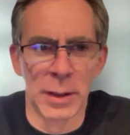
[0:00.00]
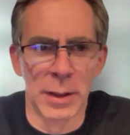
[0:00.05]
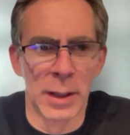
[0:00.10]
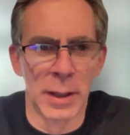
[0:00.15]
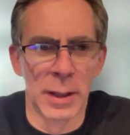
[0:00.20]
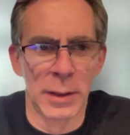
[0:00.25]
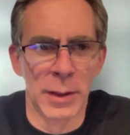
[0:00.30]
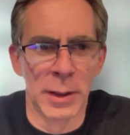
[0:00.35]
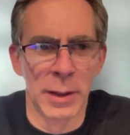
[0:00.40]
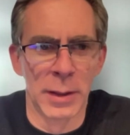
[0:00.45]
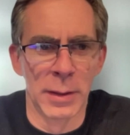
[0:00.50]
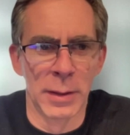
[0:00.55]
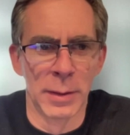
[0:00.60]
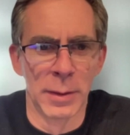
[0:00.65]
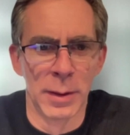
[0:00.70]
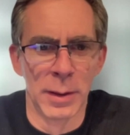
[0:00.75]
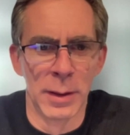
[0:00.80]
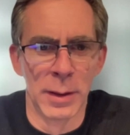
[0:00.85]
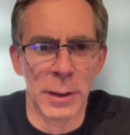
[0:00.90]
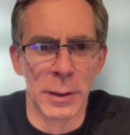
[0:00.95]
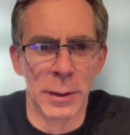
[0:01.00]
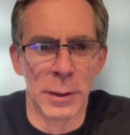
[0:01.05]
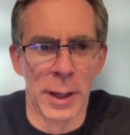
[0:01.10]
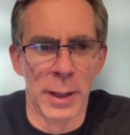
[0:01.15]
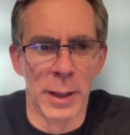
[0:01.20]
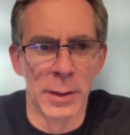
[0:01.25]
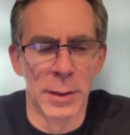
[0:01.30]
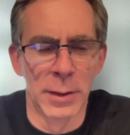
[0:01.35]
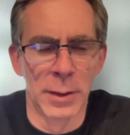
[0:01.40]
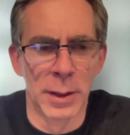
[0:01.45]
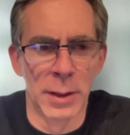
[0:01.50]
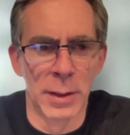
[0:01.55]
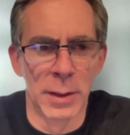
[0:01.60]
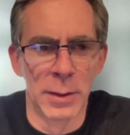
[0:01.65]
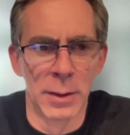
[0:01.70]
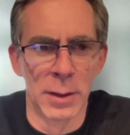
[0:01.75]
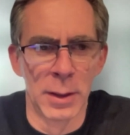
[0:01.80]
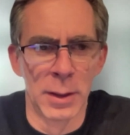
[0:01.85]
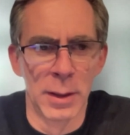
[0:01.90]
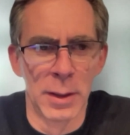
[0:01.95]
like that at the interact
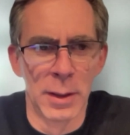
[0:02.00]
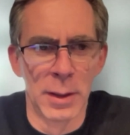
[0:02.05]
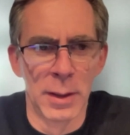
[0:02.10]
stage?